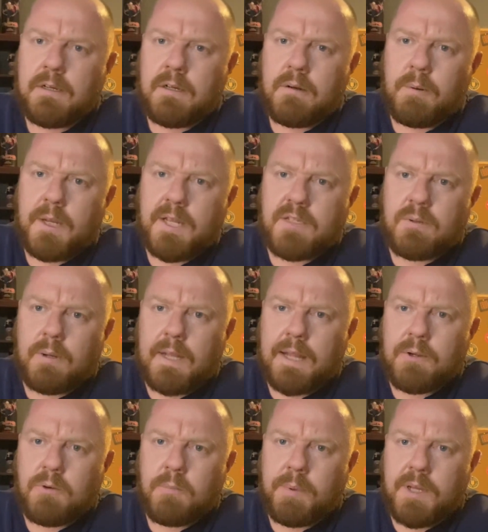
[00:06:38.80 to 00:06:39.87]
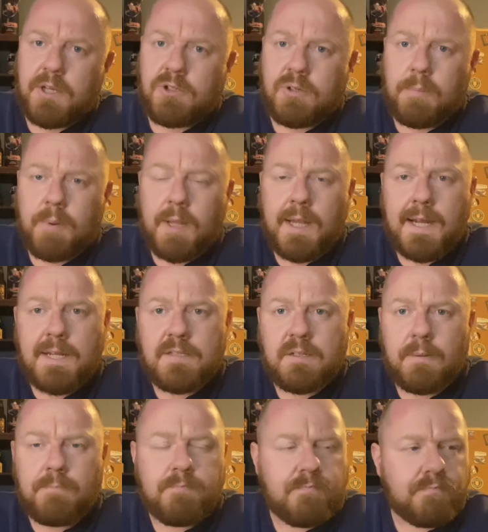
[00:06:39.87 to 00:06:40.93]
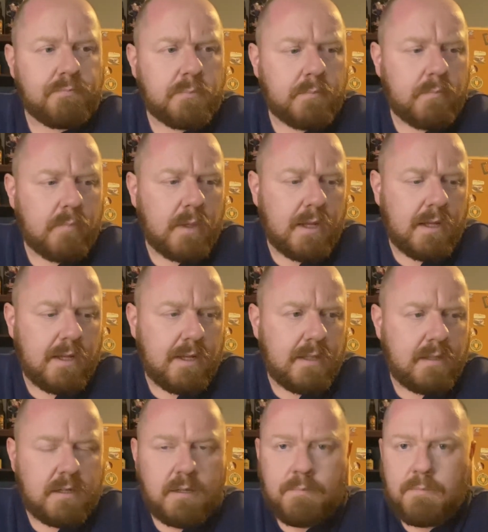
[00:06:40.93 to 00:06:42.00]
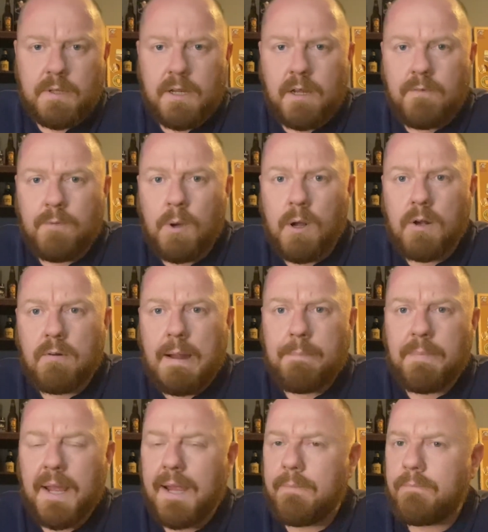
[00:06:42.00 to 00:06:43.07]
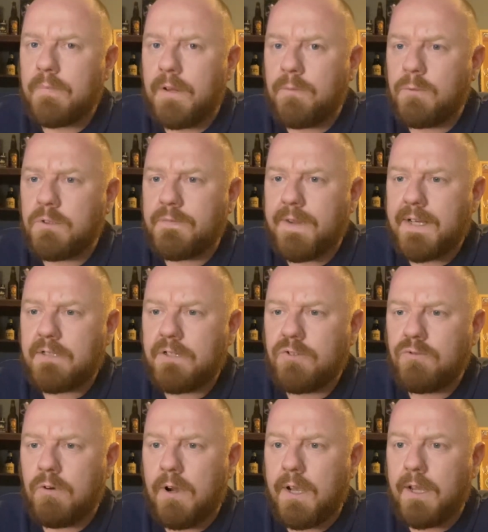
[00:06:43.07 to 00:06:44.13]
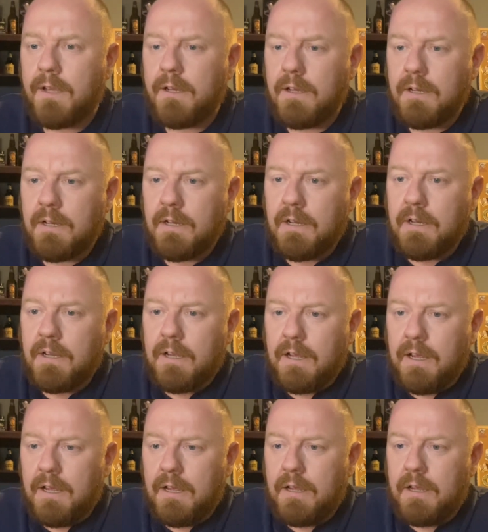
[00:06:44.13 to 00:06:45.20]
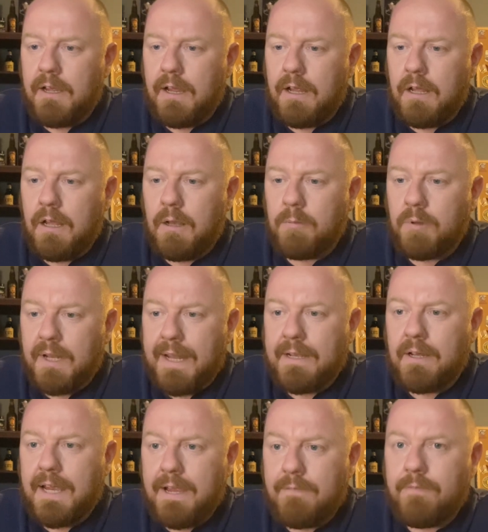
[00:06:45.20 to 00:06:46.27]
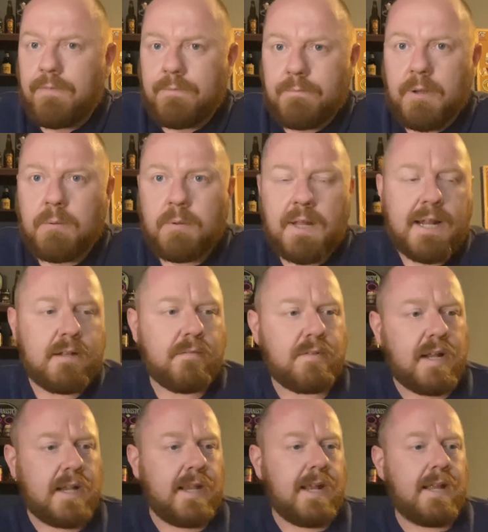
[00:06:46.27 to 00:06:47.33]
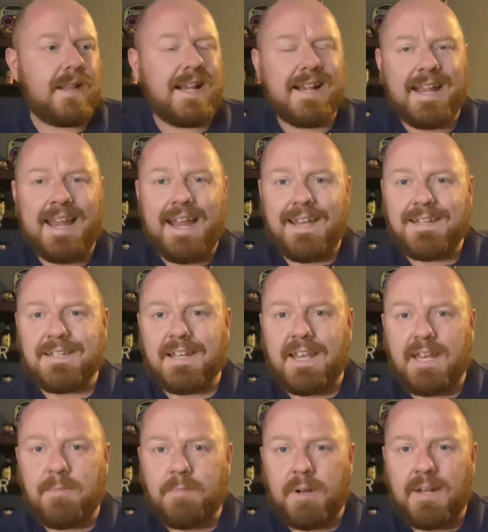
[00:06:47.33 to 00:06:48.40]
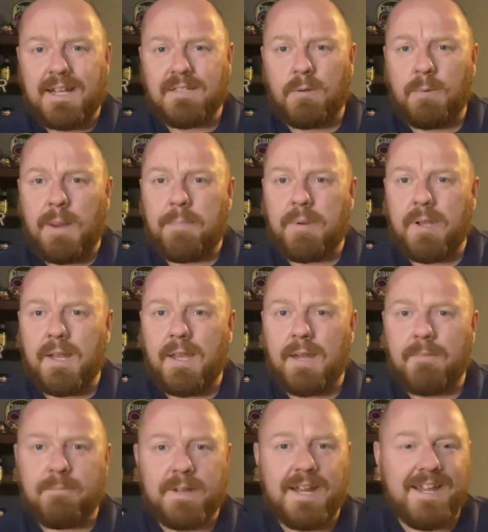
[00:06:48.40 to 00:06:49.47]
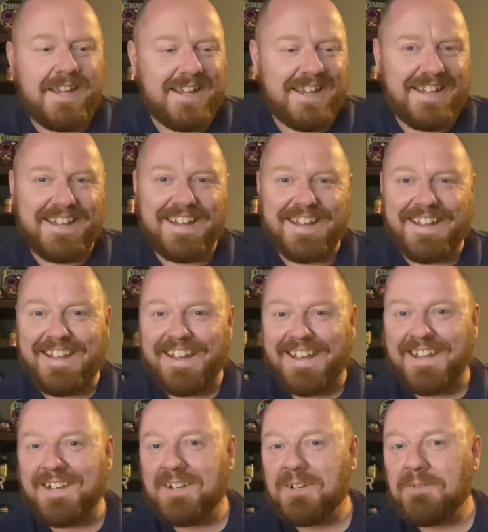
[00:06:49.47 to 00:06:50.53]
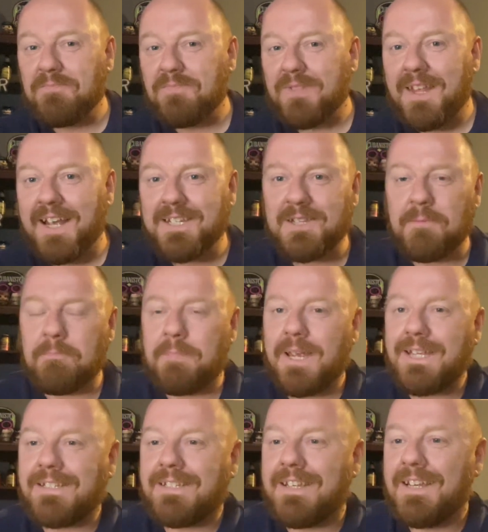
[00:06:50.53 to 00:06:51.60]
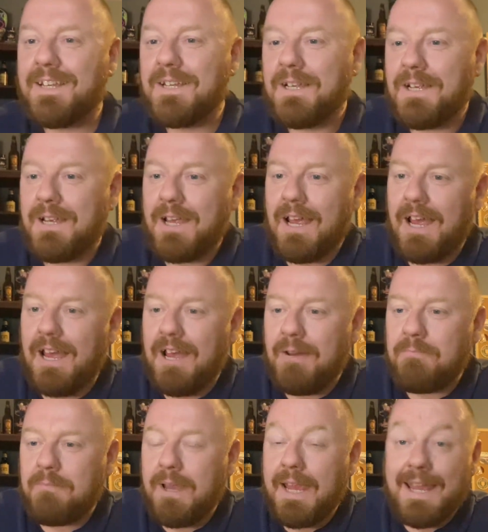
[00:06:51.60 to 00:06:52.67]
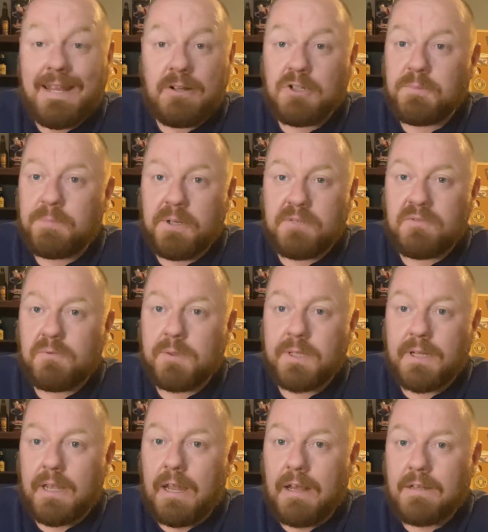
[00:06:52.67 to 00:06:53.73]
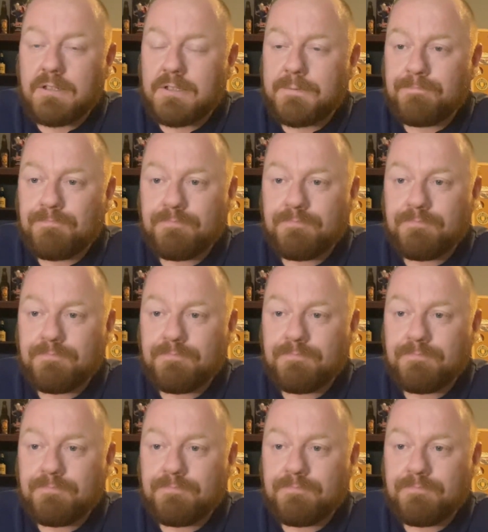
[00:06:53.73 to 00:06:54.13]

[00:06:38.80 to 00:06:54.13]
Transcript: went into a local beer shop and they had some. And I thought I'd grab that. I've always fancied trying it. I'm glad I have. I'm glad I've done it. And that can is a keeper. That's a weapon, isn't it? That's a beast. It looks beautiful in the glass.